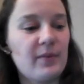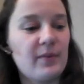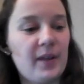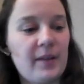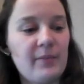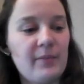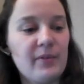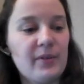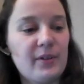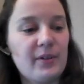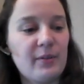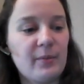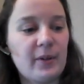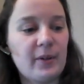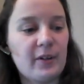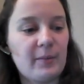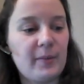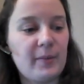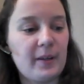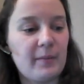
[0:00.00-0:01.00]
I'm used to
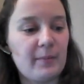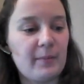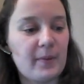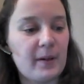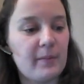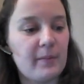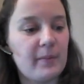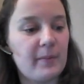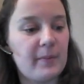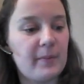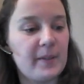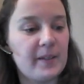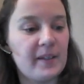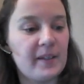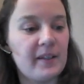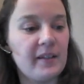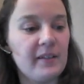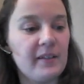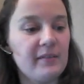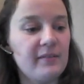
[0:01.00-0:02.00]
work being perma
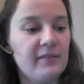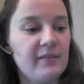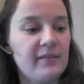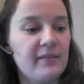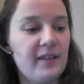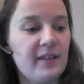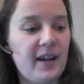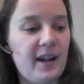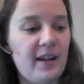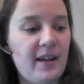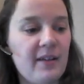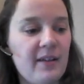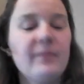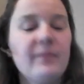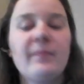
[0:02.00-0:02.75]
busy now.